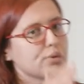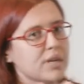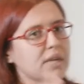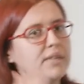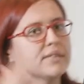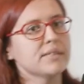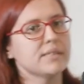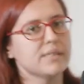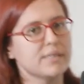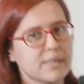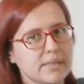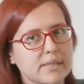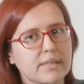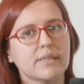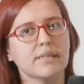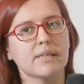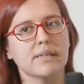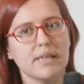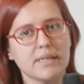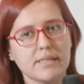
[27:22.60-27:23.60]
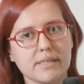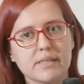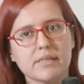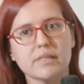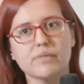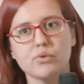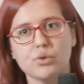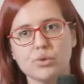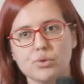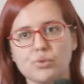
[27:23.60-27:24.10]
run this
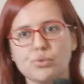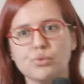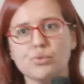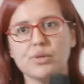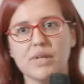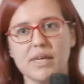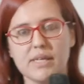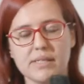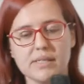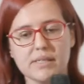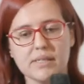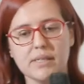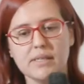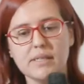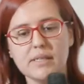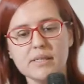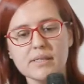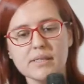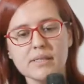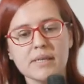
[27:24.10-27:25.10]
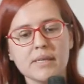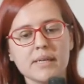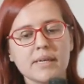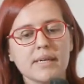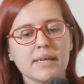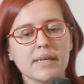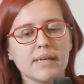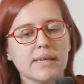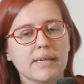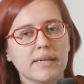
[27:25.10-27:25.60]
clusters for 2 case studies,
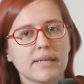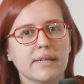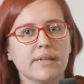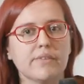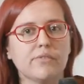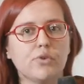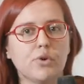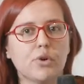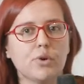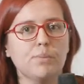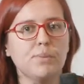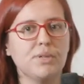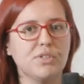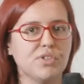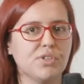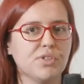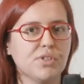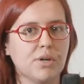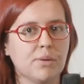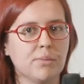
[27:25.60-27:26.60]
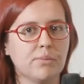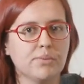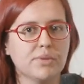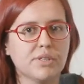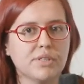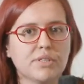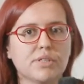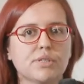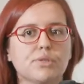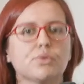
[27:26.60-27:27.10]
for pgdown,
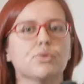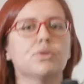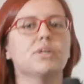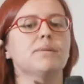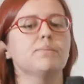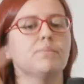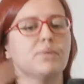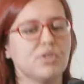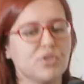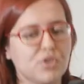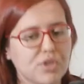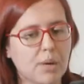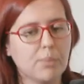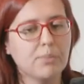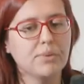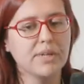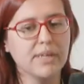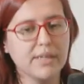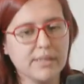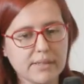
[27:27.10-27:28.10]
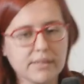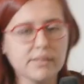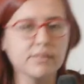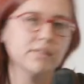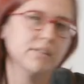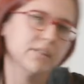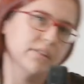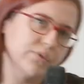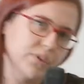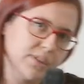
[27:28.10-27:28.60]
render store, and pgupgrade,
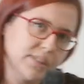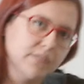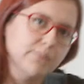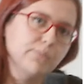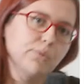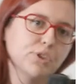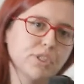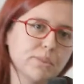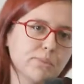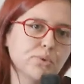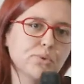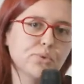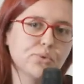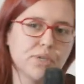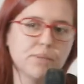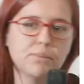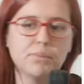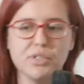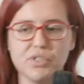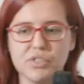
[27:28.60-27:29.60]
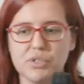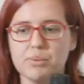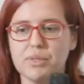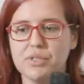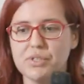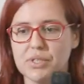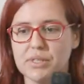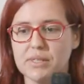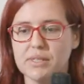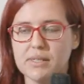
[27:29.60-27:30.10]
it wasn't possible to run
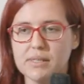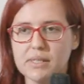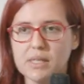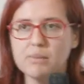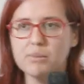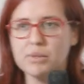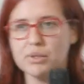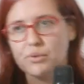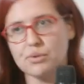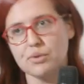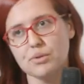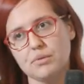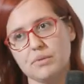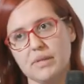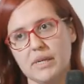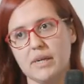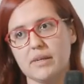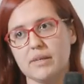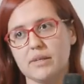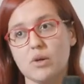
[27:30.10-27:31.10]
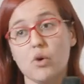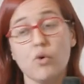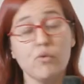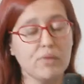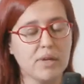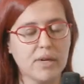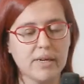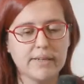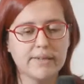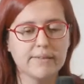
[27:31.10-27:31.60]
pgbench at that time because they are
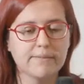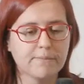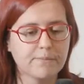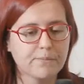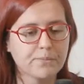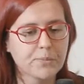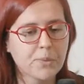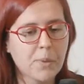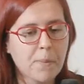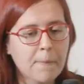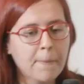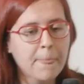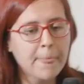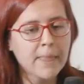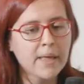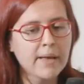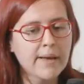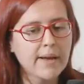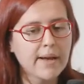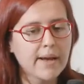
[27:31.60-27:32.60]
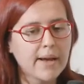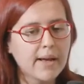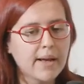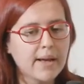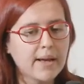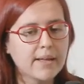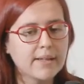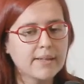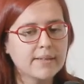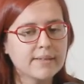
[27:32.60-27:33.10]
offline.
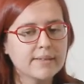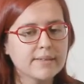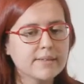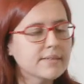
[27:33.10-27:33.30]
And